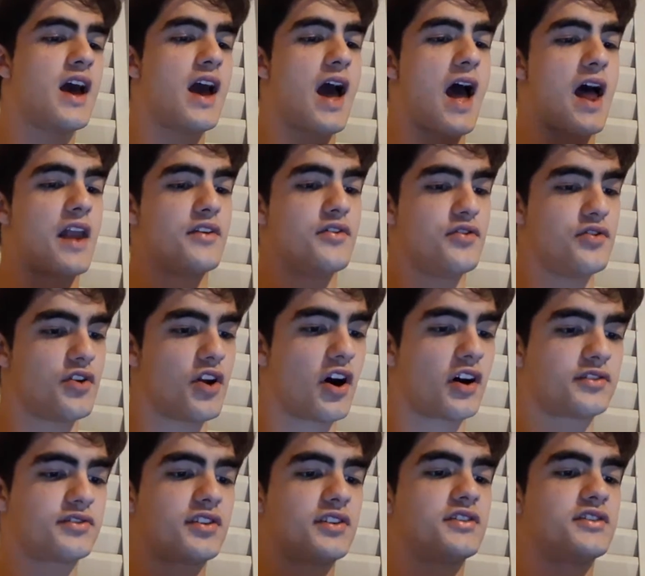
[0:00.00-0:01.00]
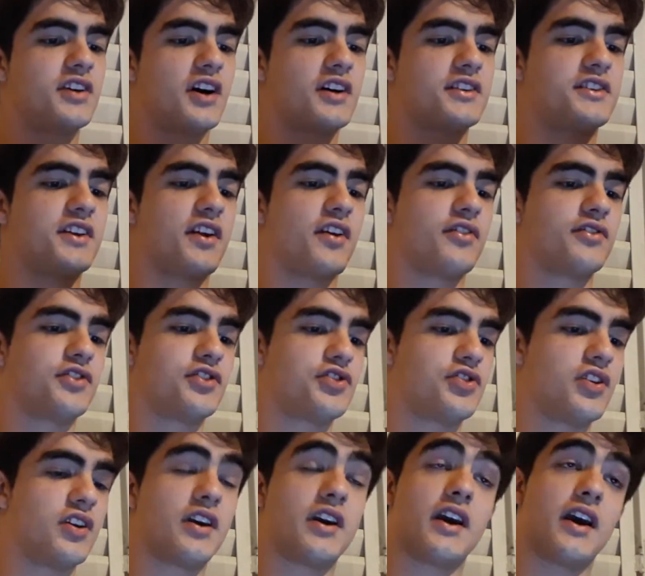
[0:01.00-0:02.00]
And not taxing on
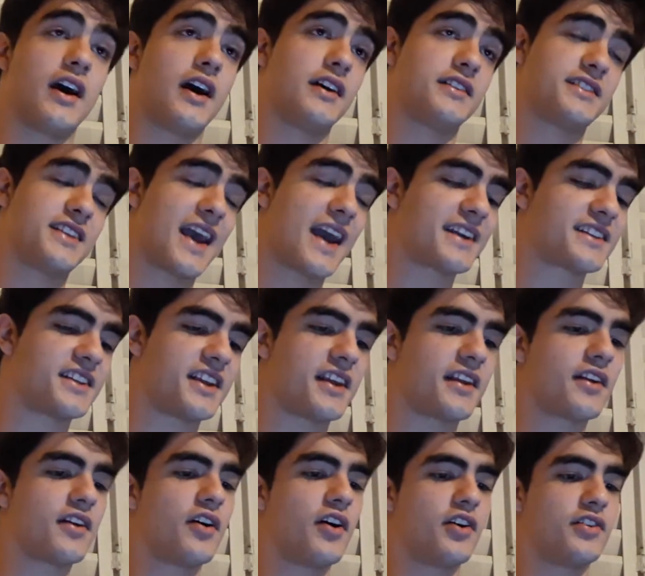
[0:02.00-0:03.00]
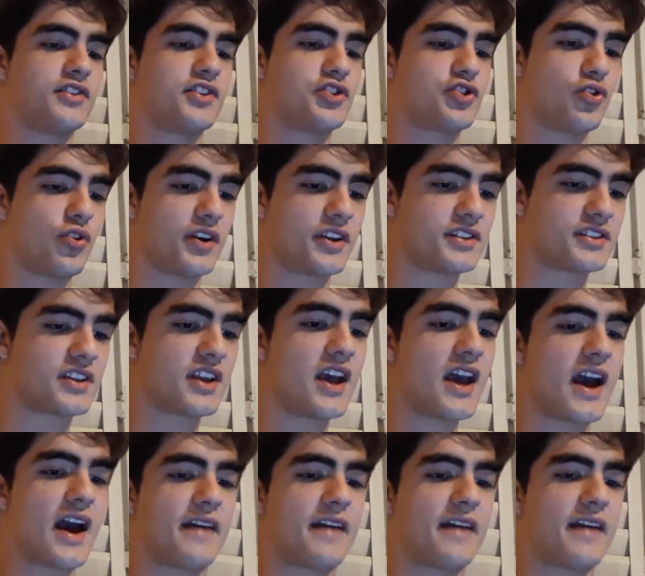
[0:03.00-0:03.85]
the joints